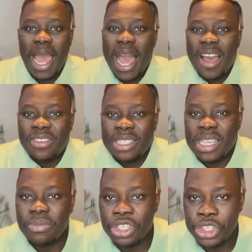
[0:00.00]
I had the
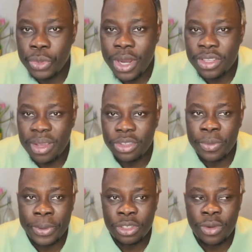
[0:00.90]
same issue when I was coming to
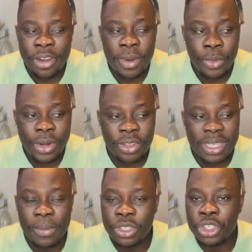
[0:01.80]
Belgium. I remember when I was
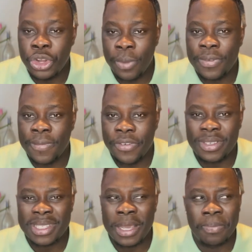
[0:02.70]
coming to Europe for the
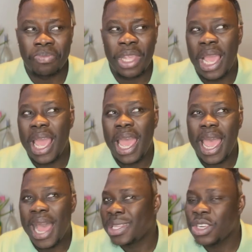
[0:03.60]
first time,
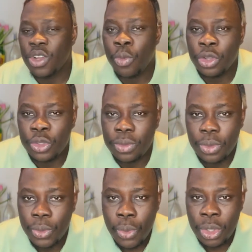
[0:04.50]
I didn't know what
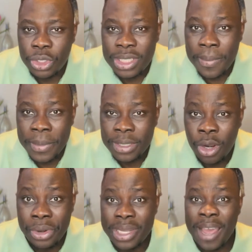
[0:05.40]
to submit.
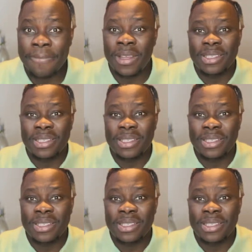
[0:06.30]
Already, I've done